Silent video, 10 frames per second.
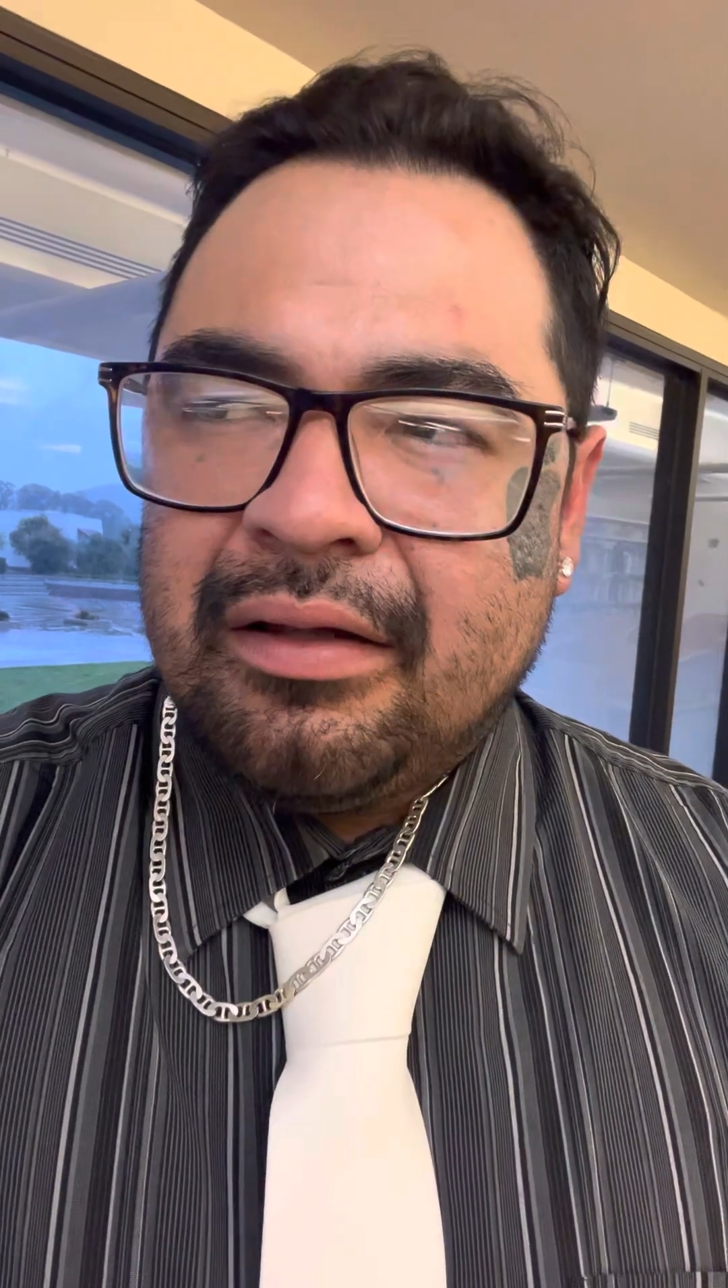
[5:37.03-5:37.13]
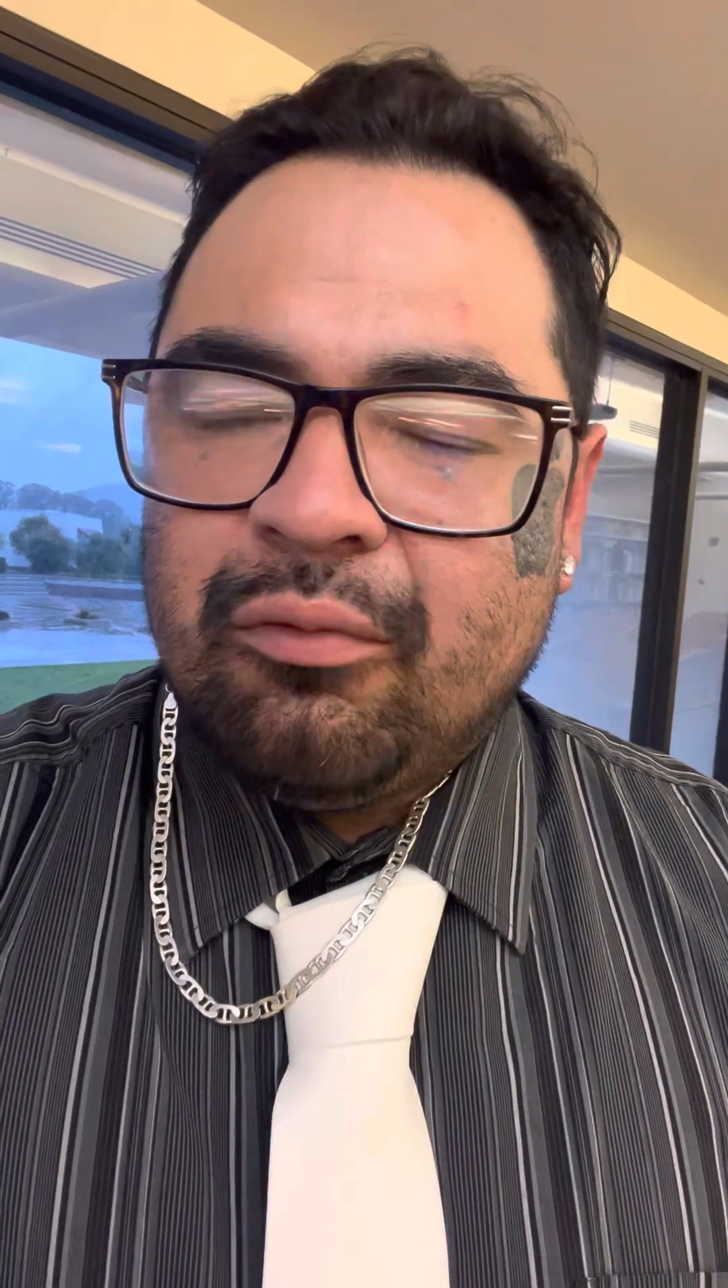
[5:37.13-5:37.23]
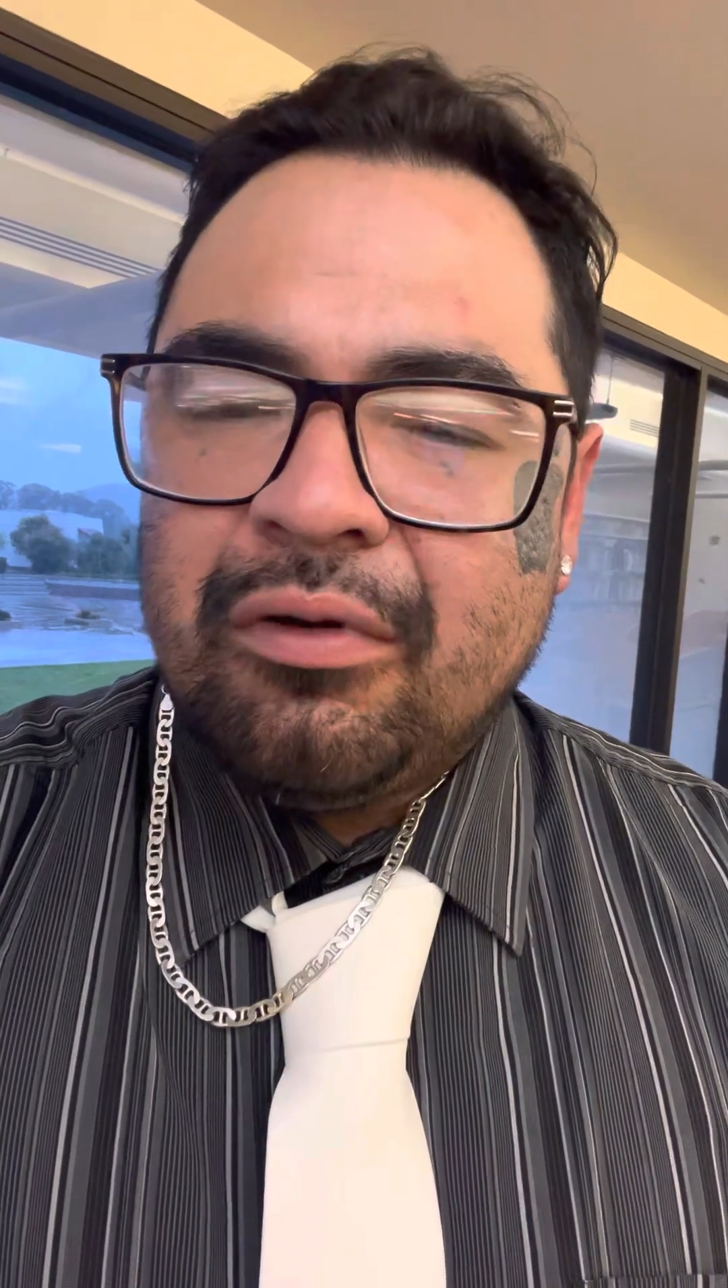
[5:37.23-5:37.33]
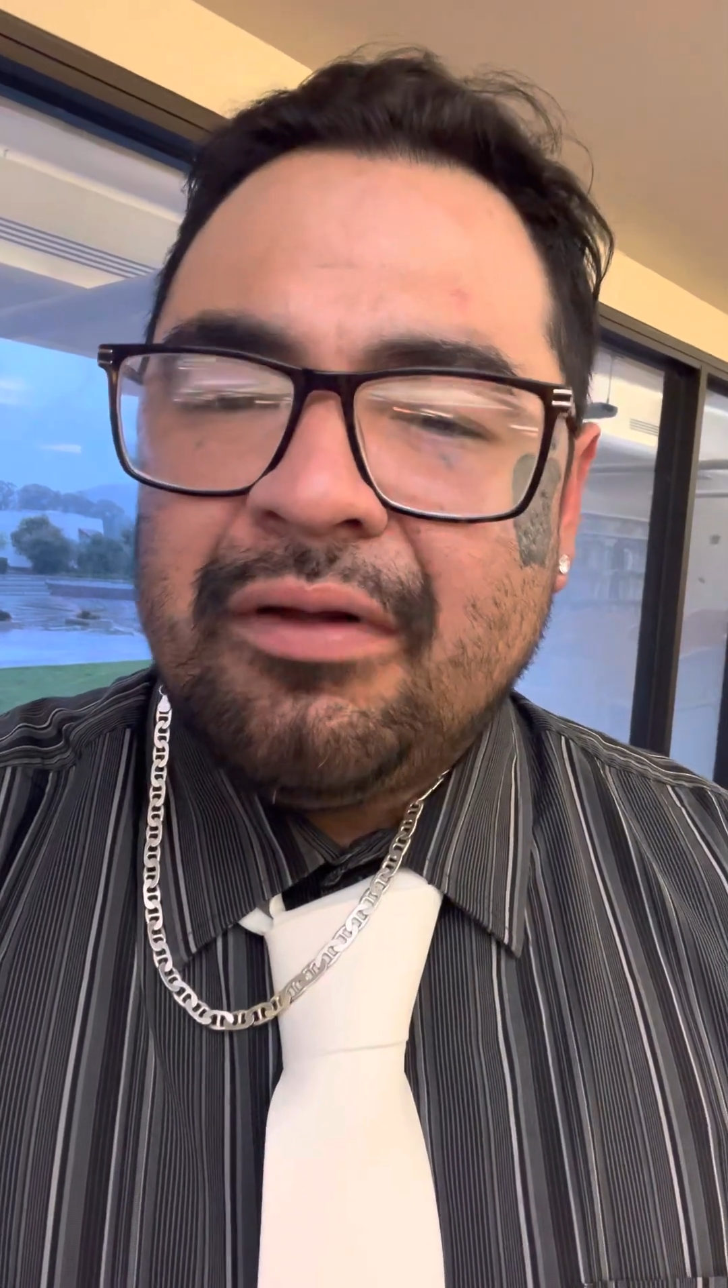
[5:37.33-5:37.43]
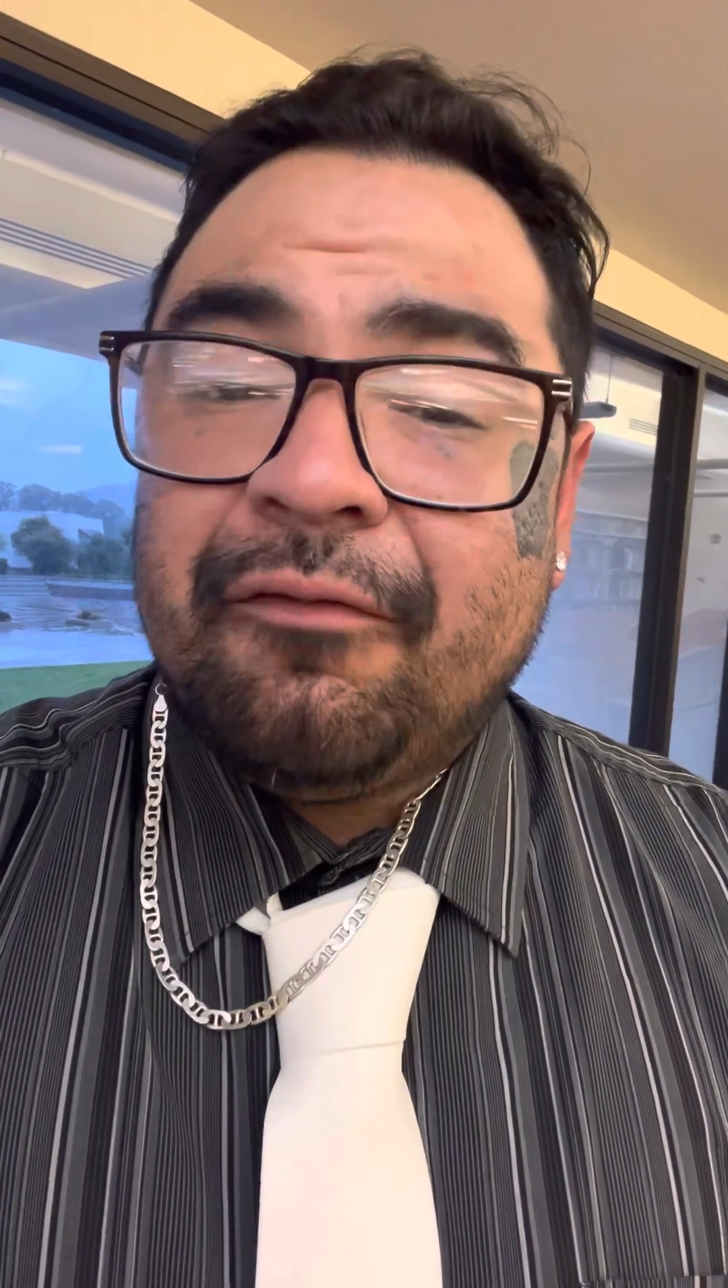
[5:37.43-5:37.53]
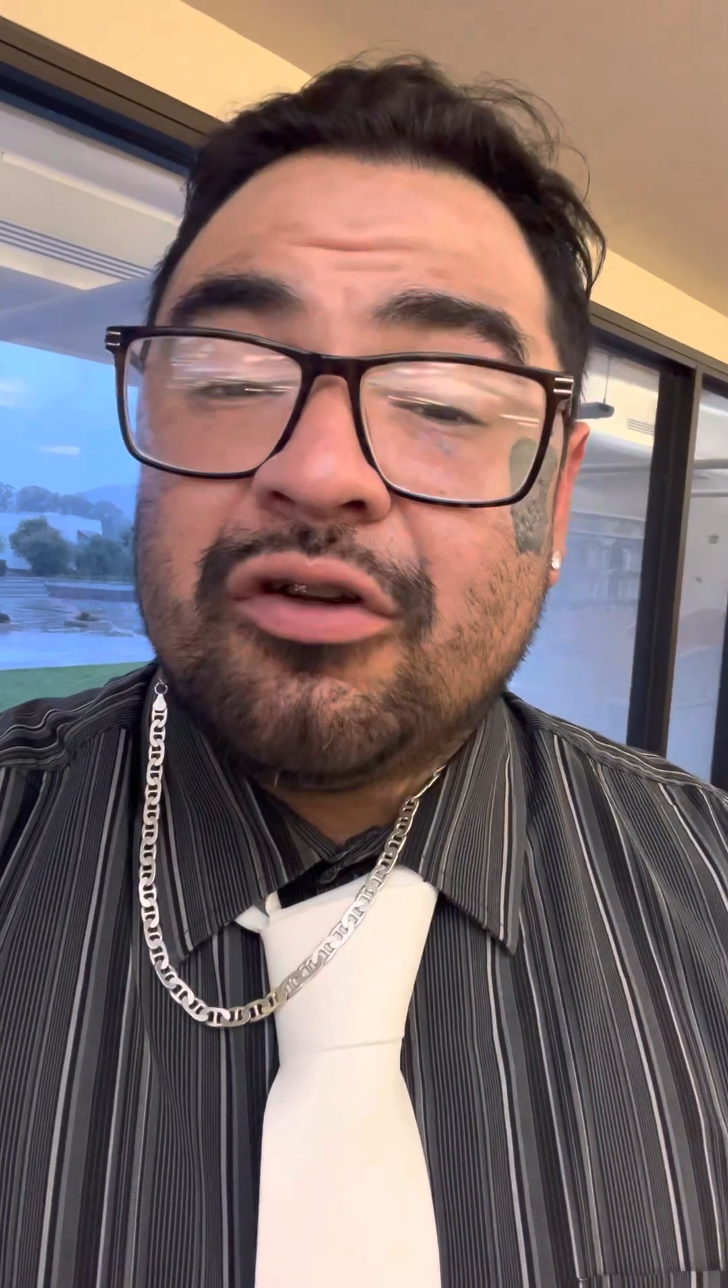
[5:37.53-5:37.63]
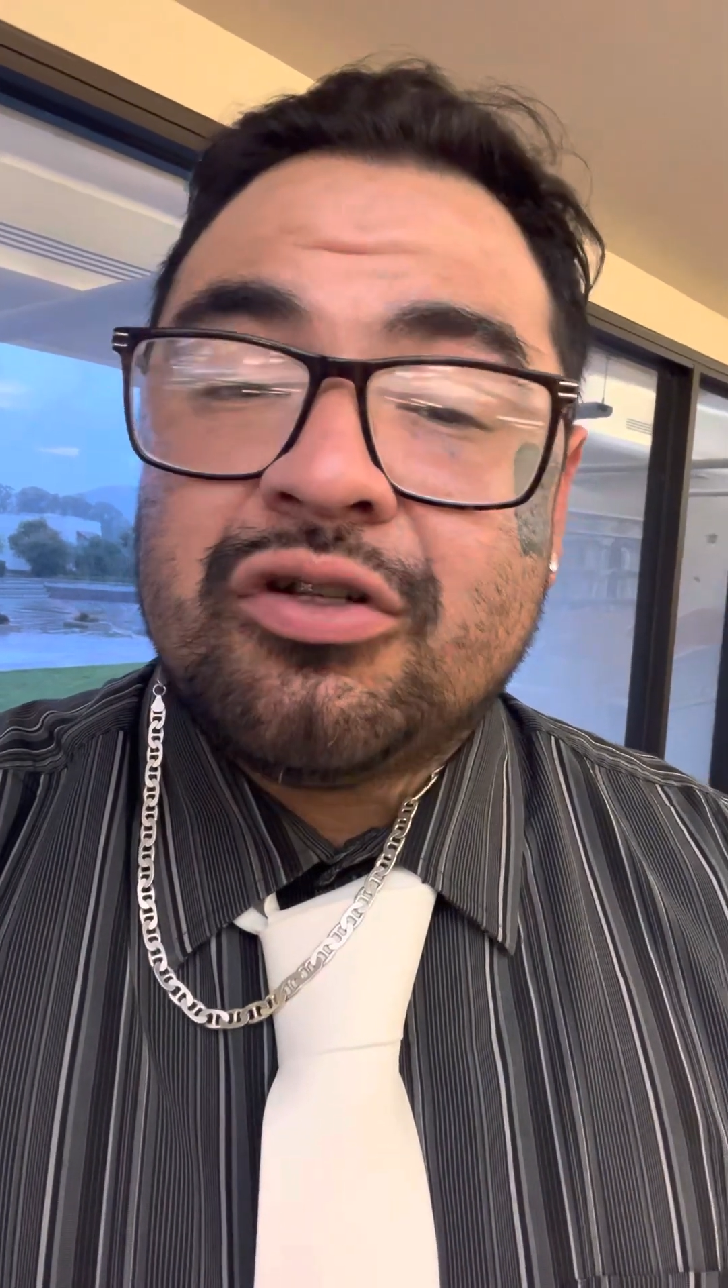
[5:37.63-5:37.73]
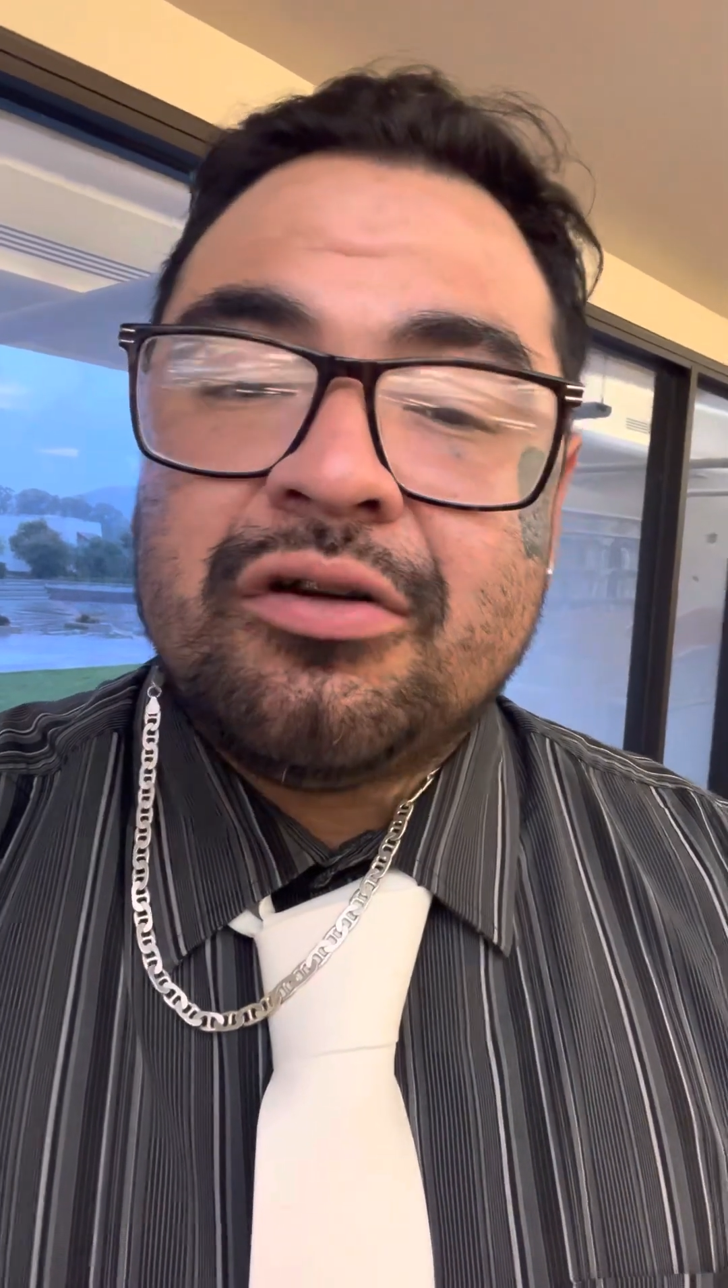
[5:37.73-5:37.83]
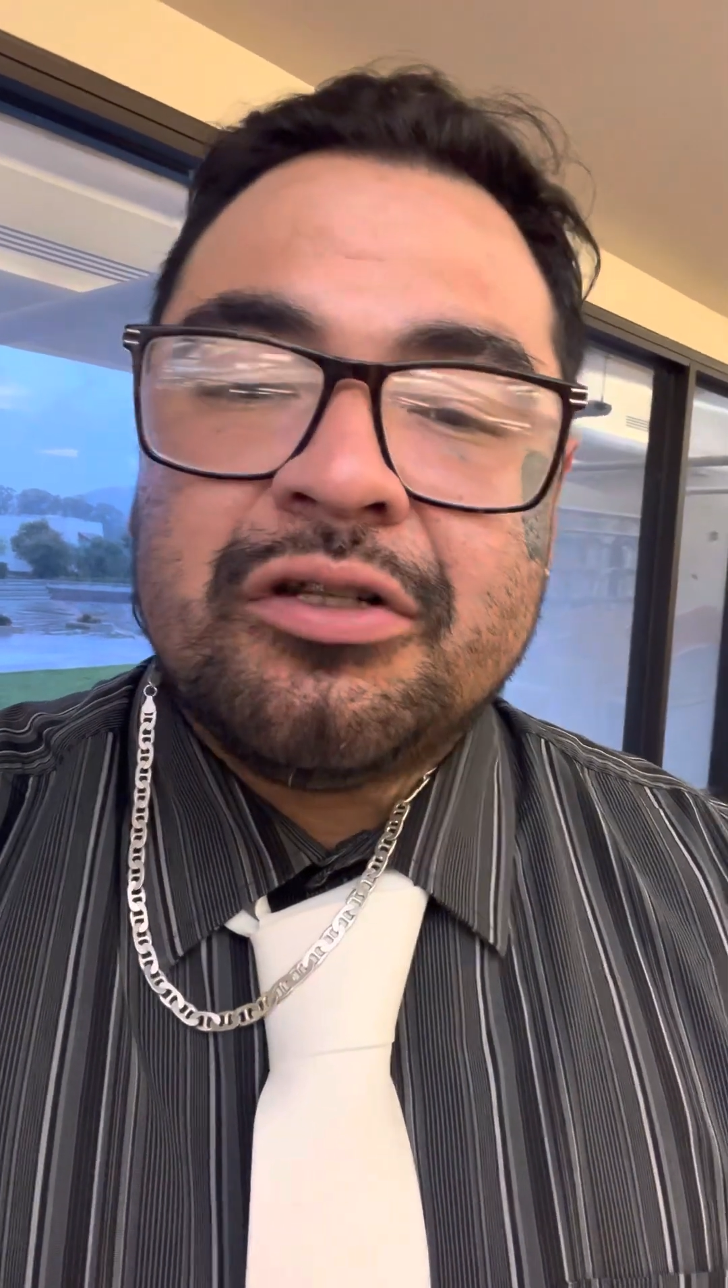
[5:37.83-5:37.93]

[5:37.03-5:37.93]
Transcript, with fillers: it will for sure